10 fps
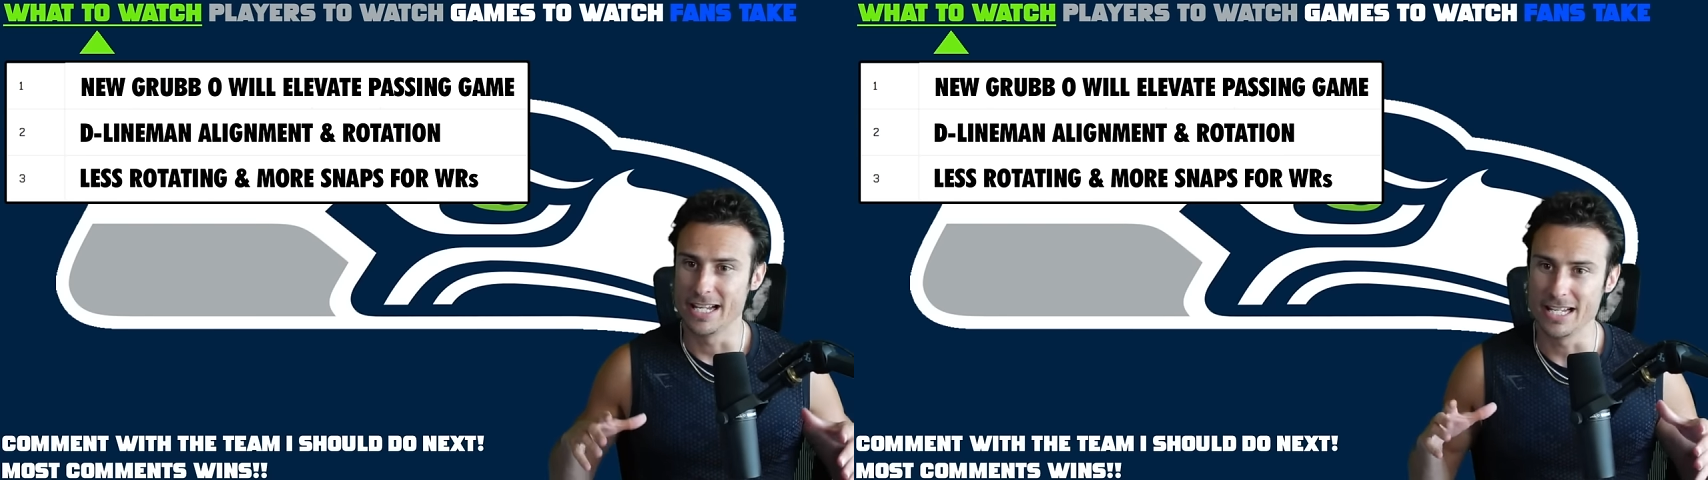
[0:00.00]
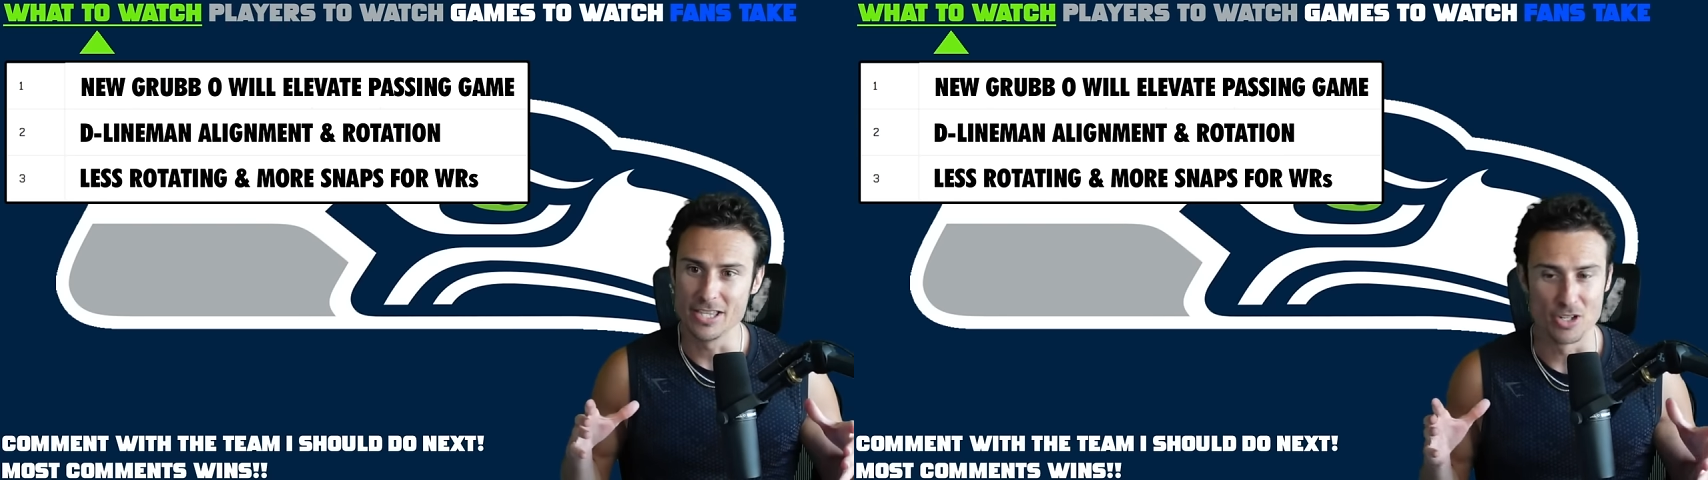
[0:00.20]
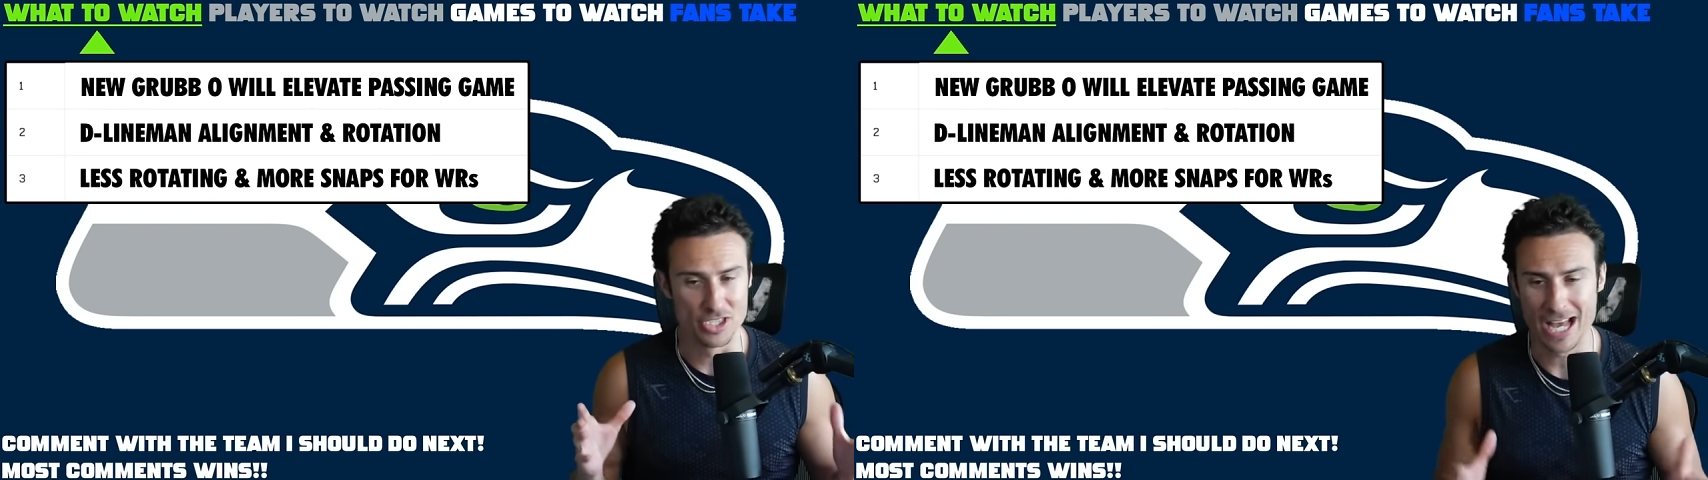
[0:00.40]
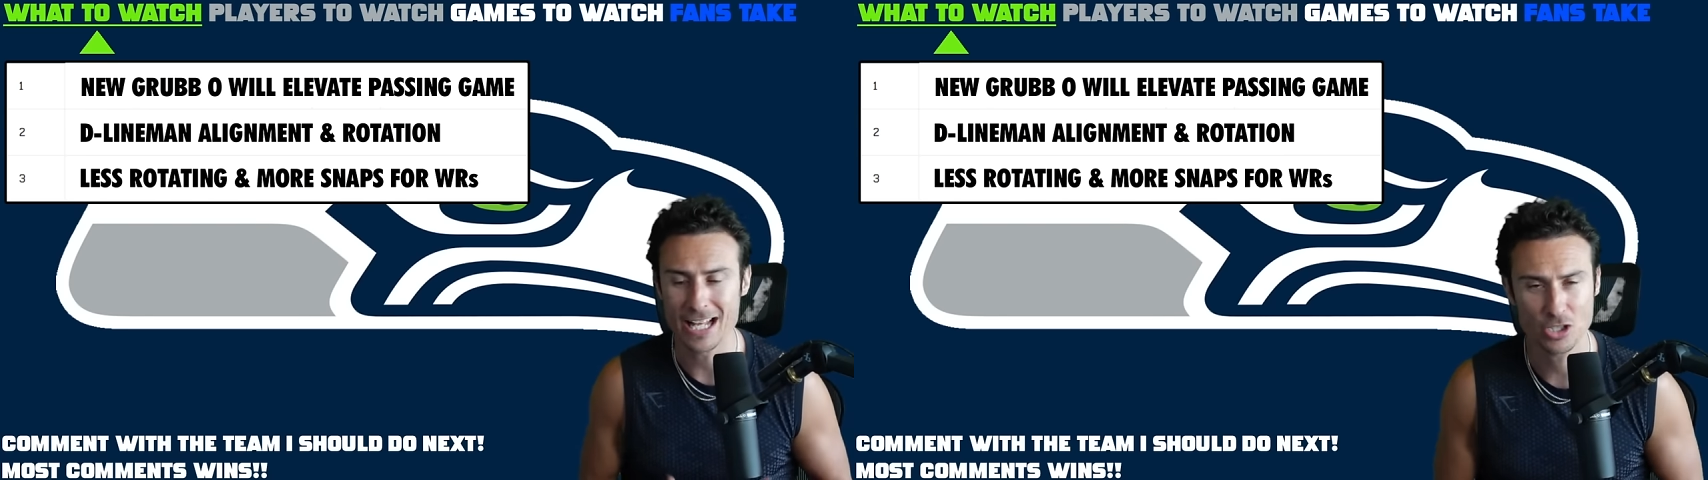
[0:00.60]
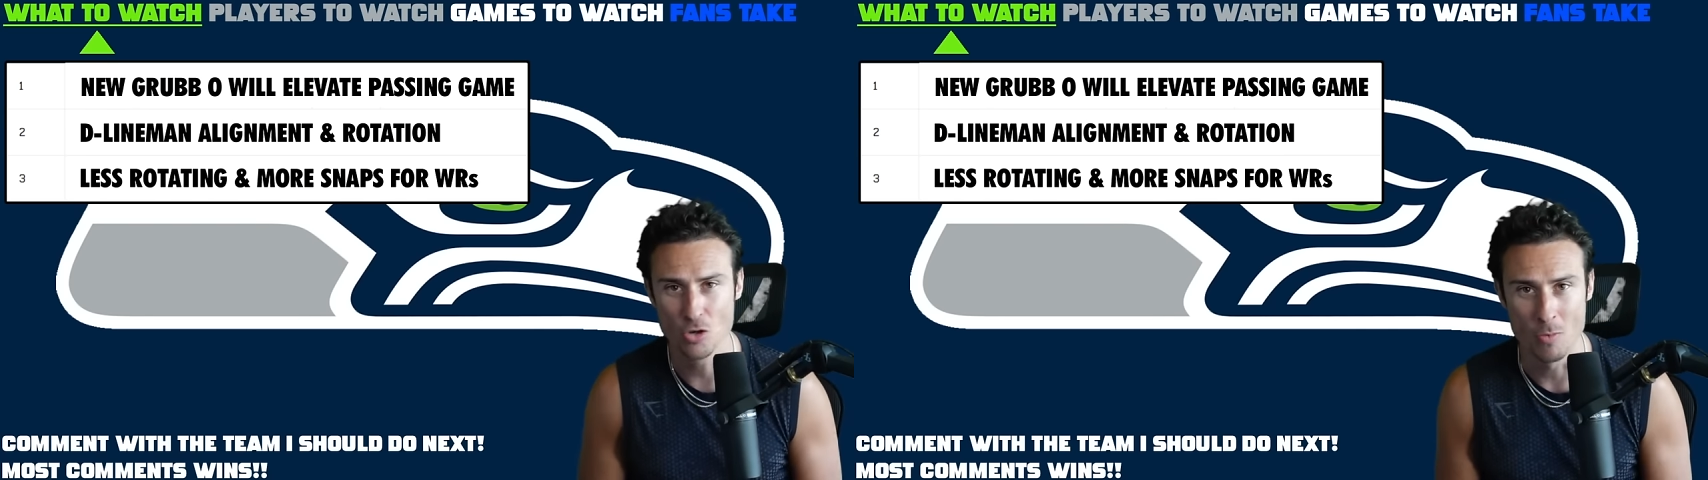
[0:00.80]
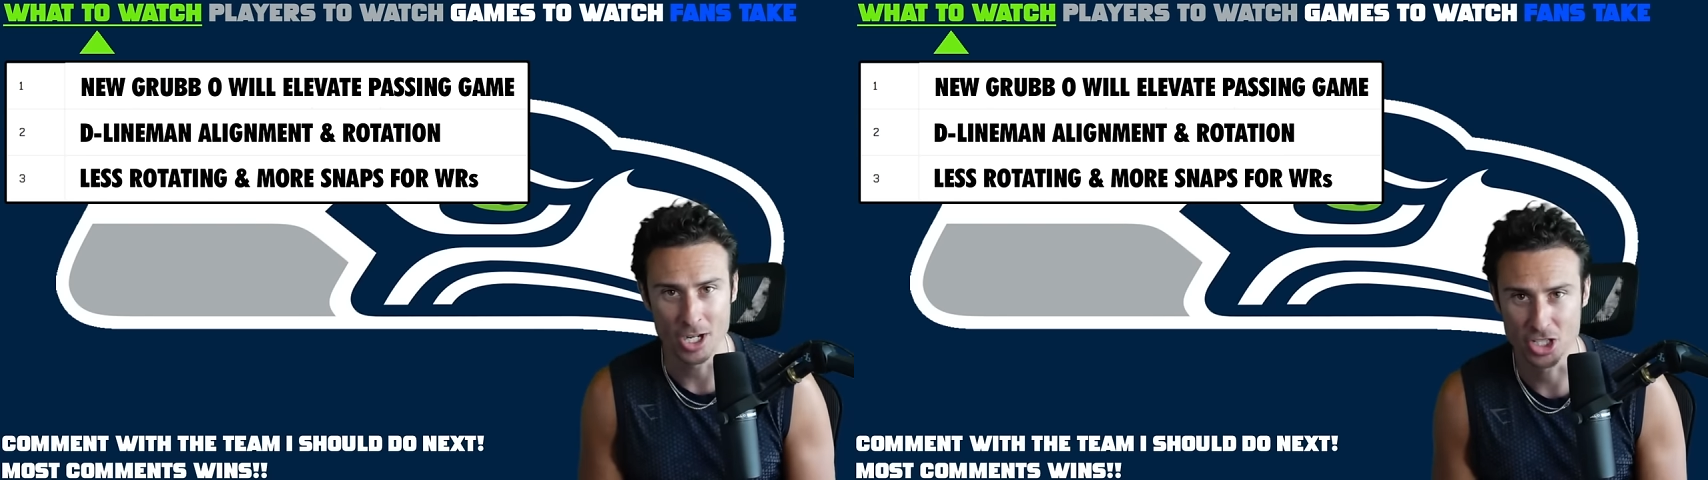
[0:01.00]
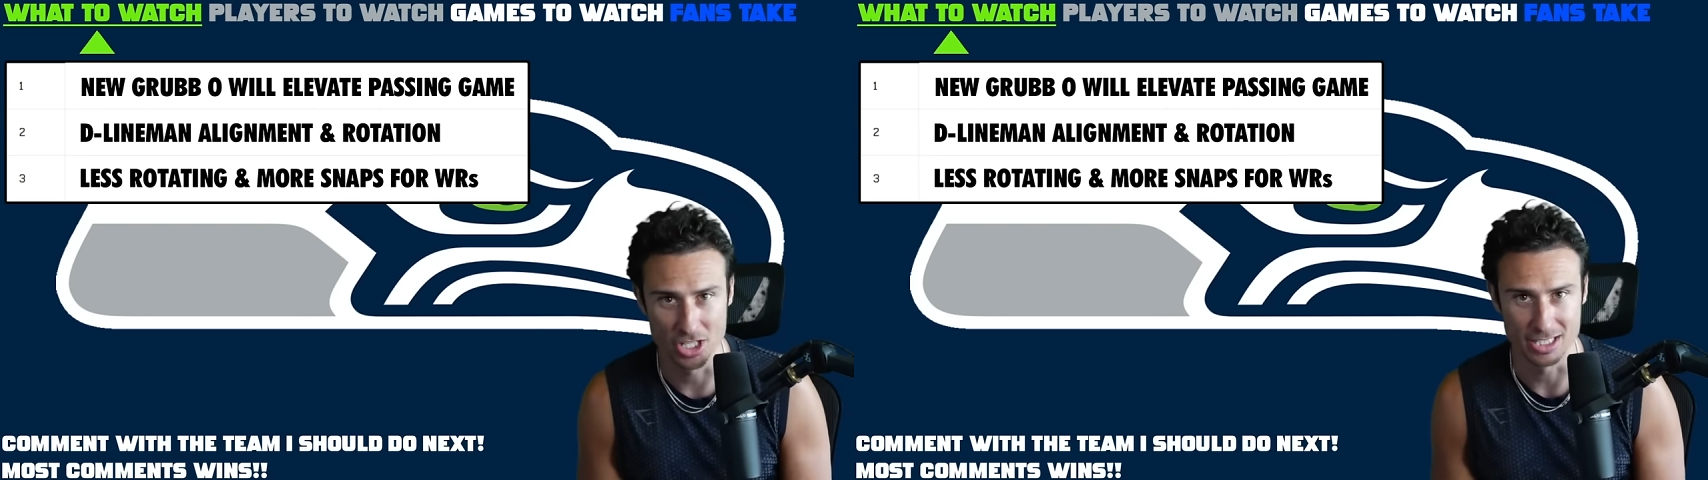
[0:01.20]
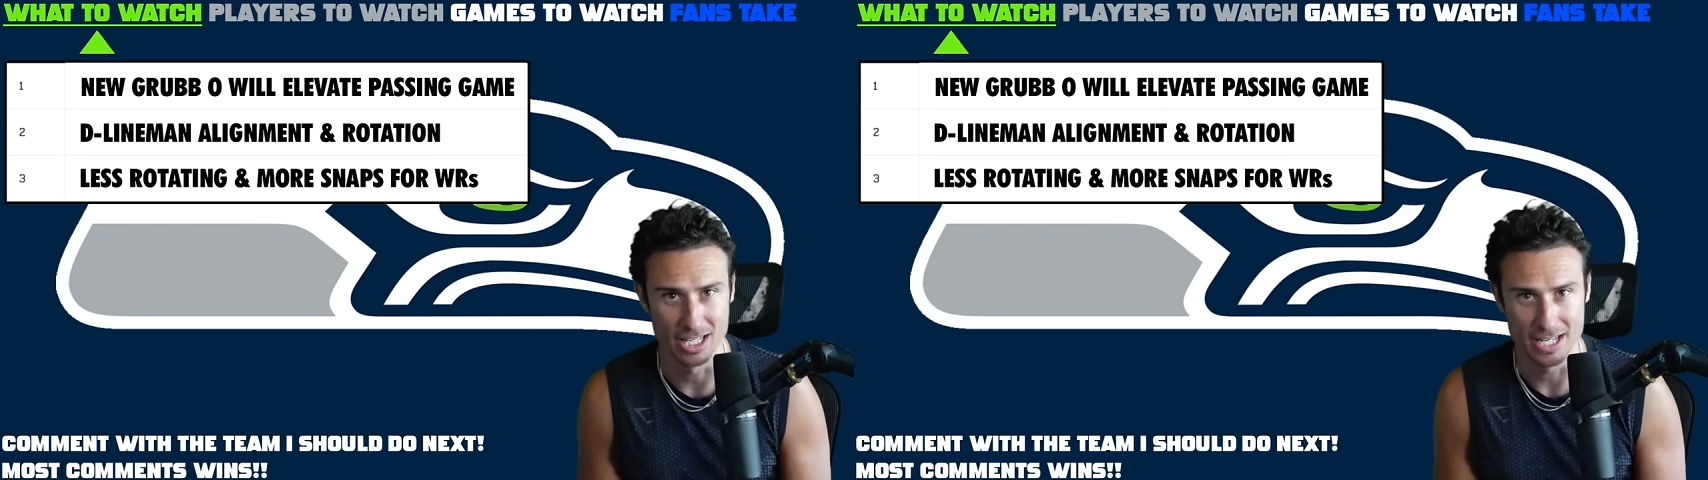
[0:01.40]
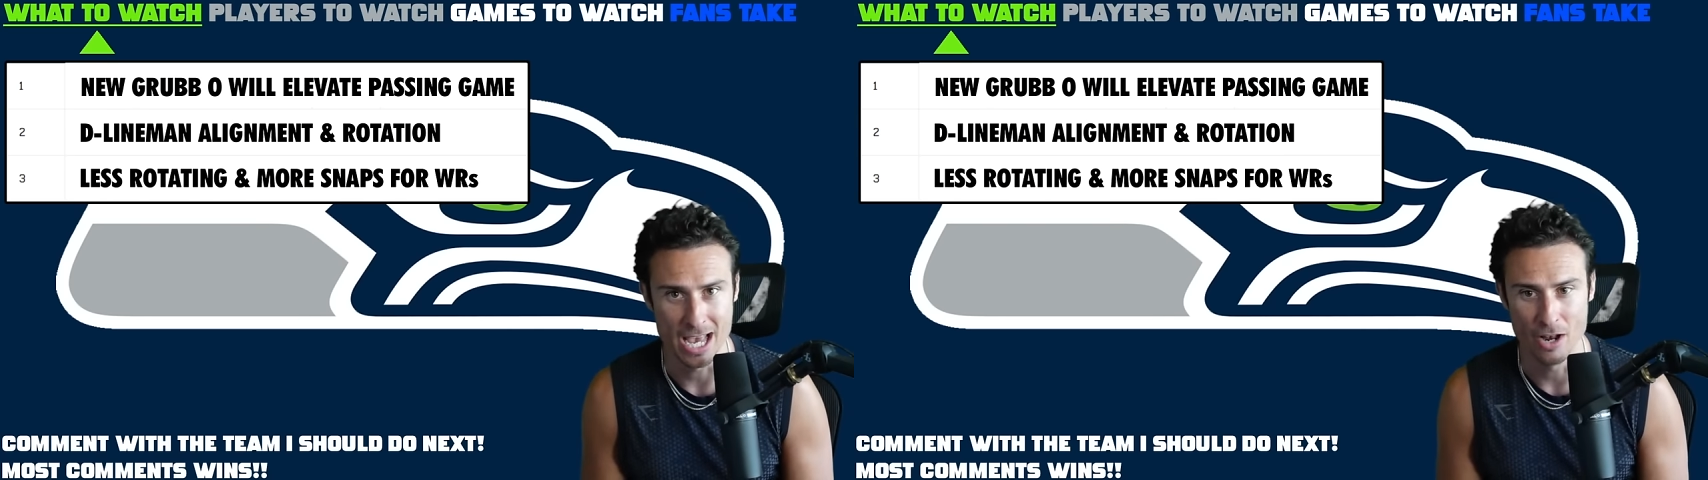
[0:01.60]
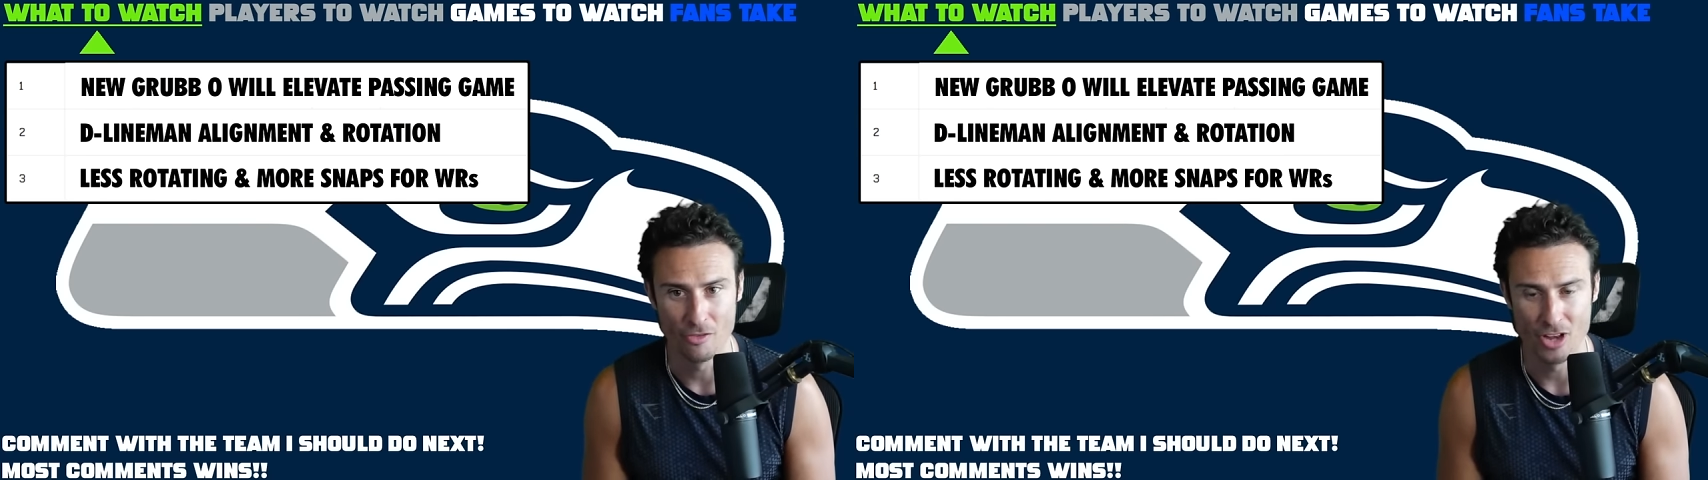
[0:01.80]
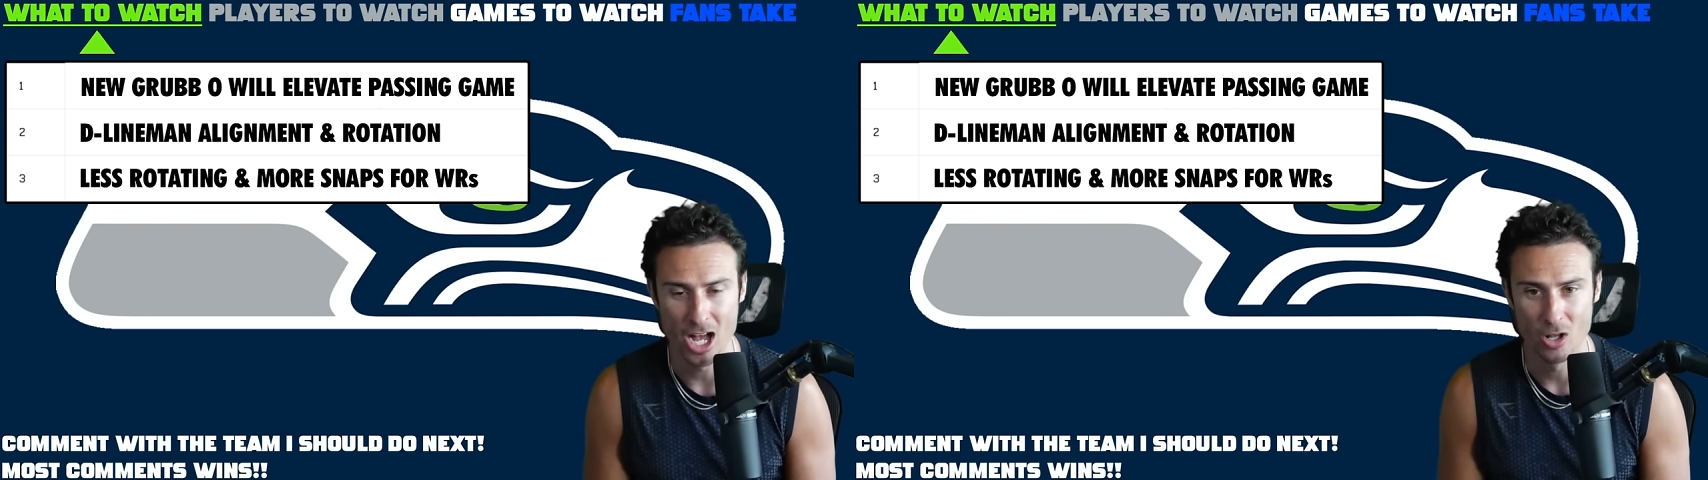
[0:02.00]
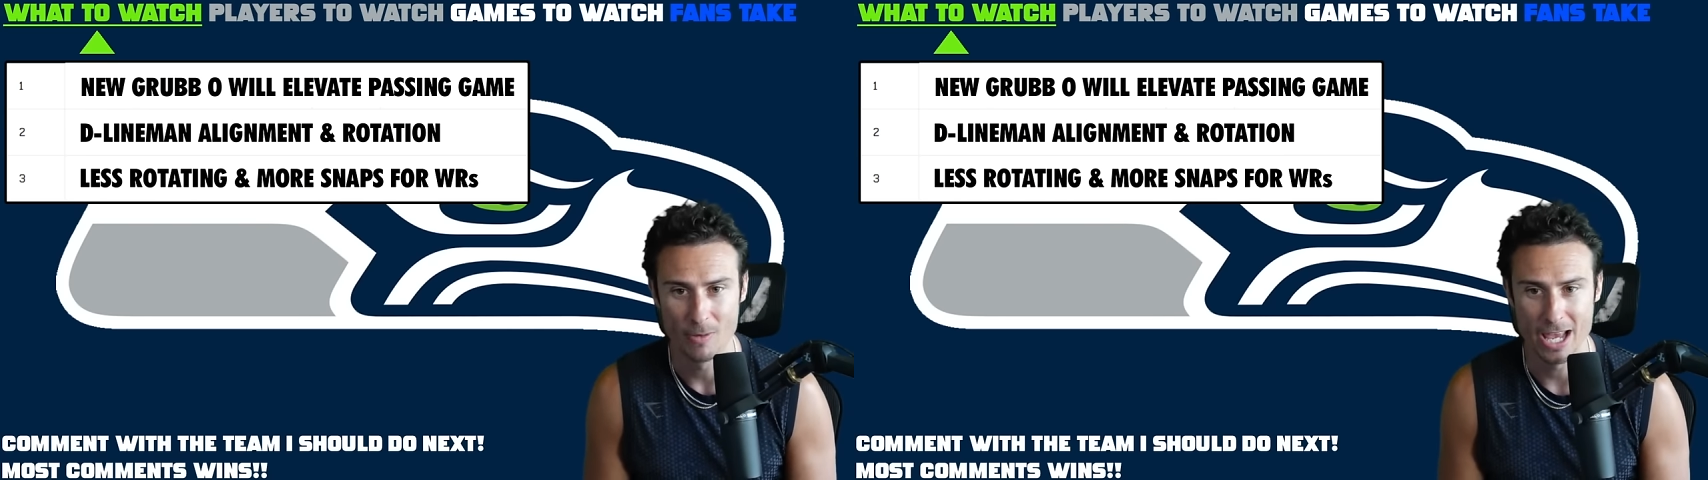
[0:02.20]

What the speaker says: There's not too much of this in the NFL,